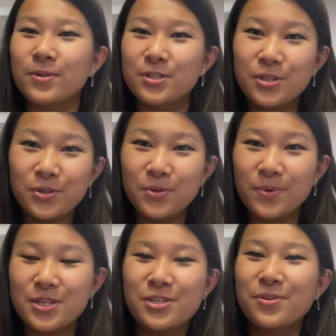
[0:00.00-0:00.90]
two,
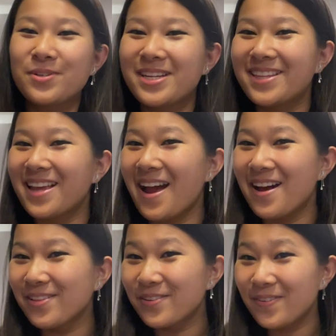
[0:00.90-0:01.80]
which you could take the
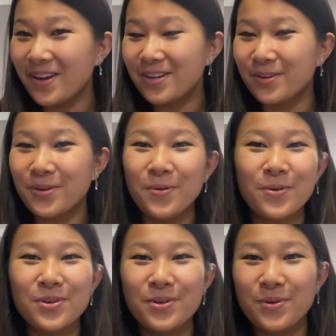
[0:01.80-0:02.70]
elevator
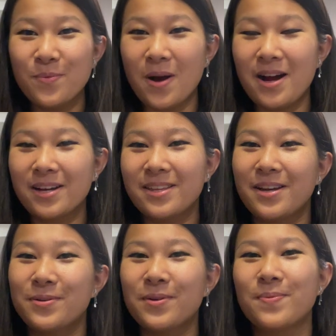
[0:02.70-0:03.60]
or you could walk, they
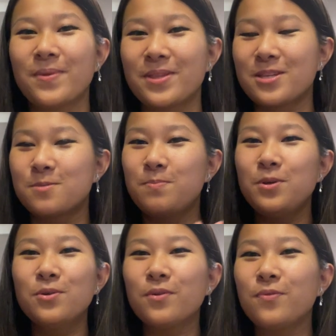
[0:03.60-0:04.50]
had like this
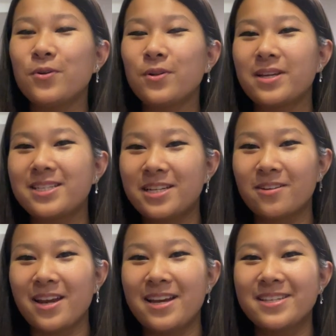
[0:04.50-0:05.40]
beautiful like
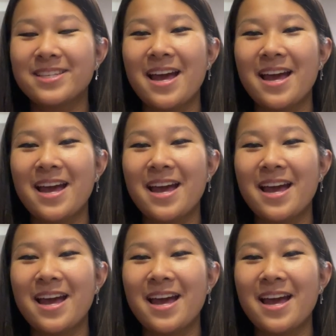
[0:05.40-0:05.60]
staircase.